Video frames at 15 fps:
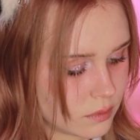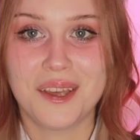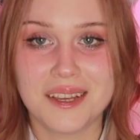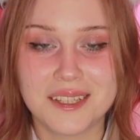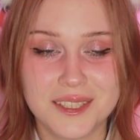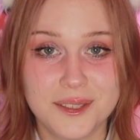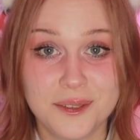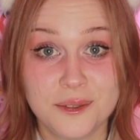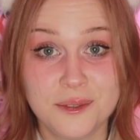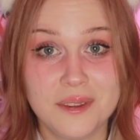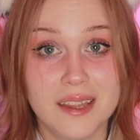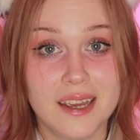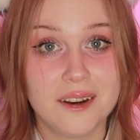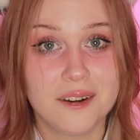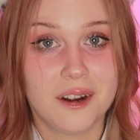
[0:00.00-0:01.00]
Okay, so
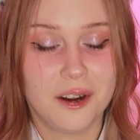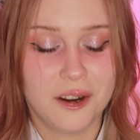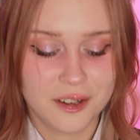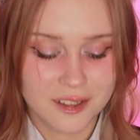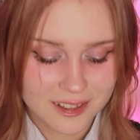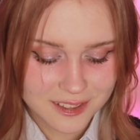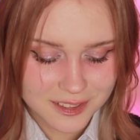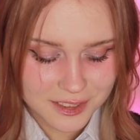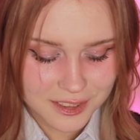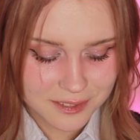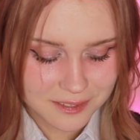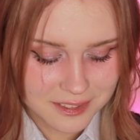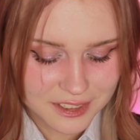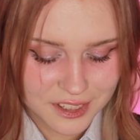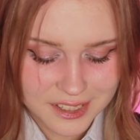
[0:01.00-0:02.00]
there are lots
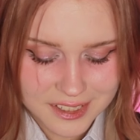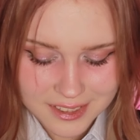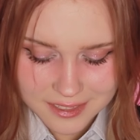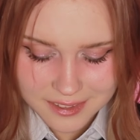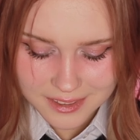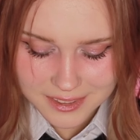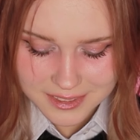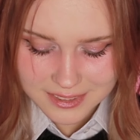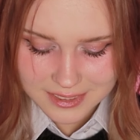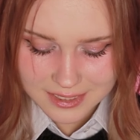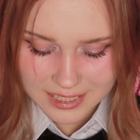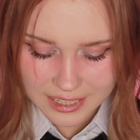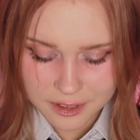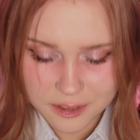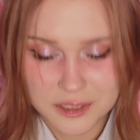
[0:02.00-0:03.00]
of tiny things in
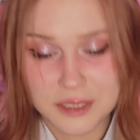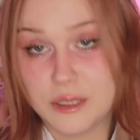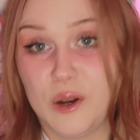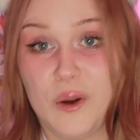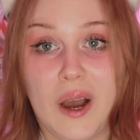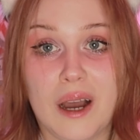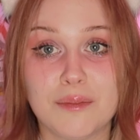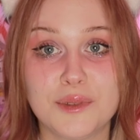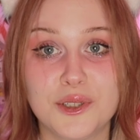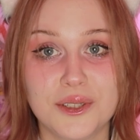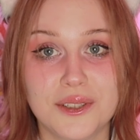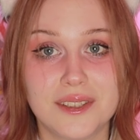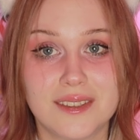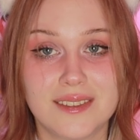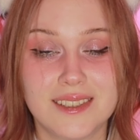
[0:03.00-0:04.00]
here, so I'm
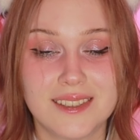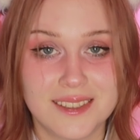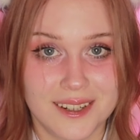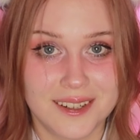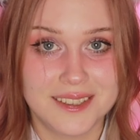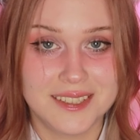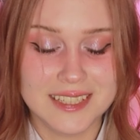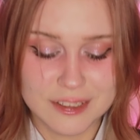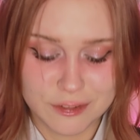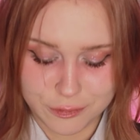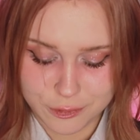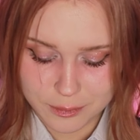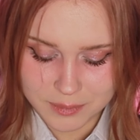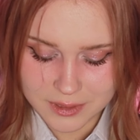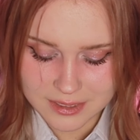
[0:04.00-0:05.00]
just starting
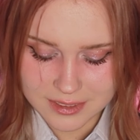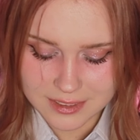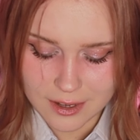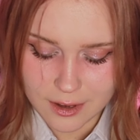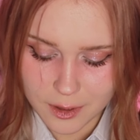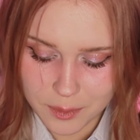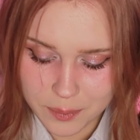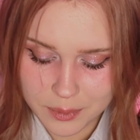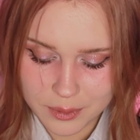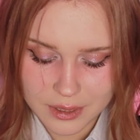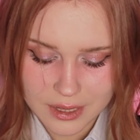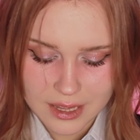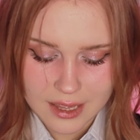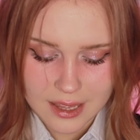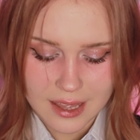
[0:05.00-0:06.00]
from the top.
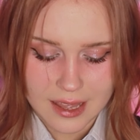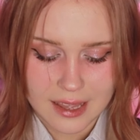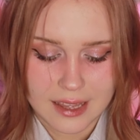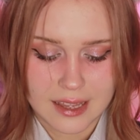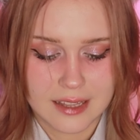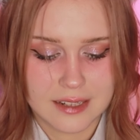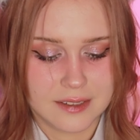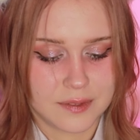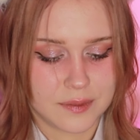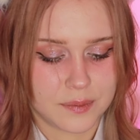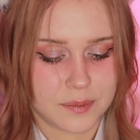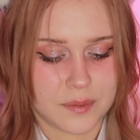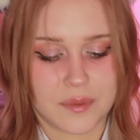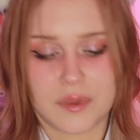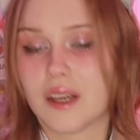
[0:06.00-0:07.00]
And
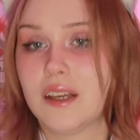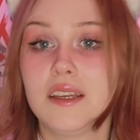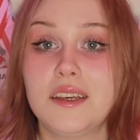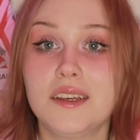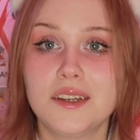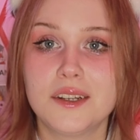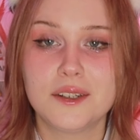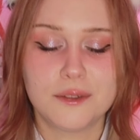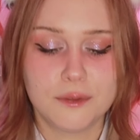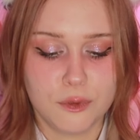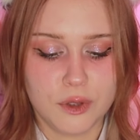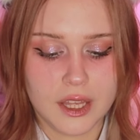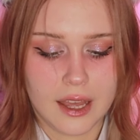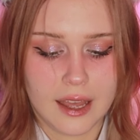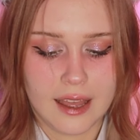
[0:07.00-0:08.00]
here
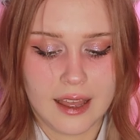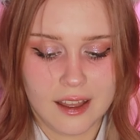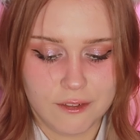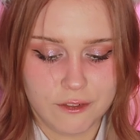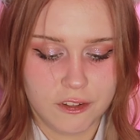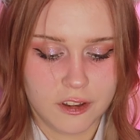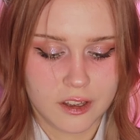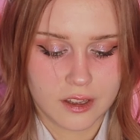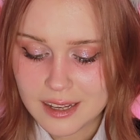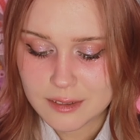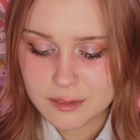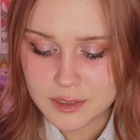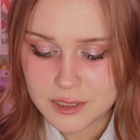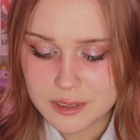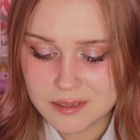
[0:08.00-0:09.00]
we have
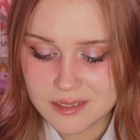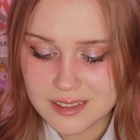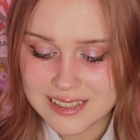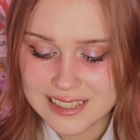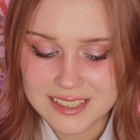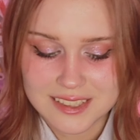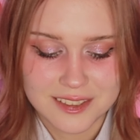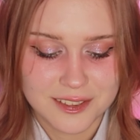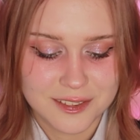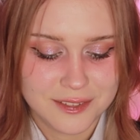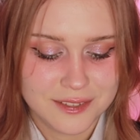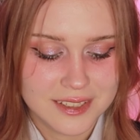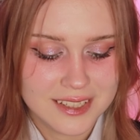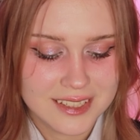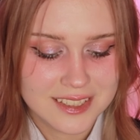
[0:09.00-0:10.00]
some glitter
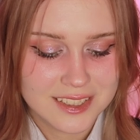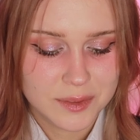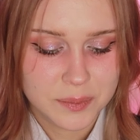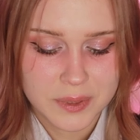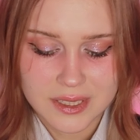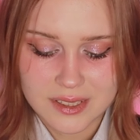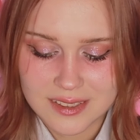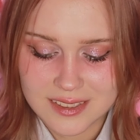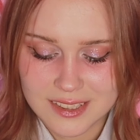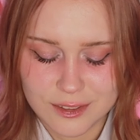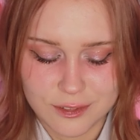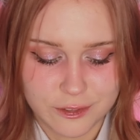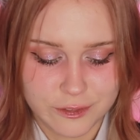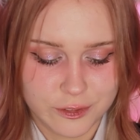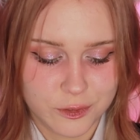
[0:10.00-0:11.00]
finished pins
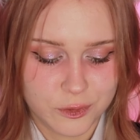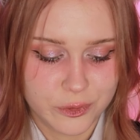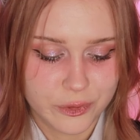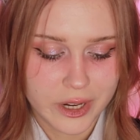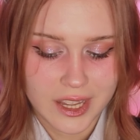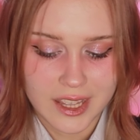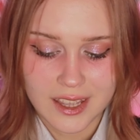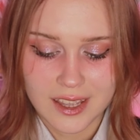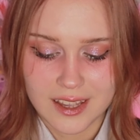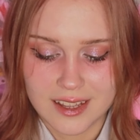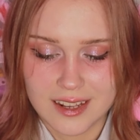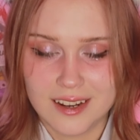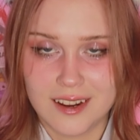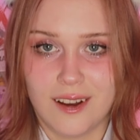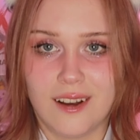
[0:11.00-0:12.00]
of Rei
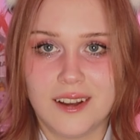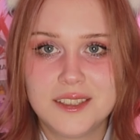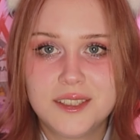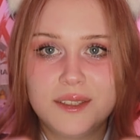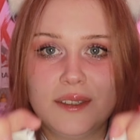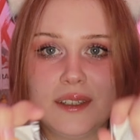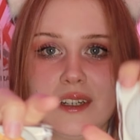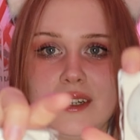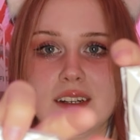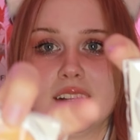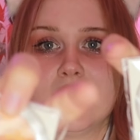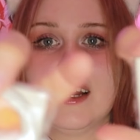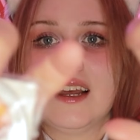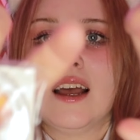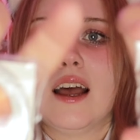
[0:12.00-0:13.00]
and Asuka,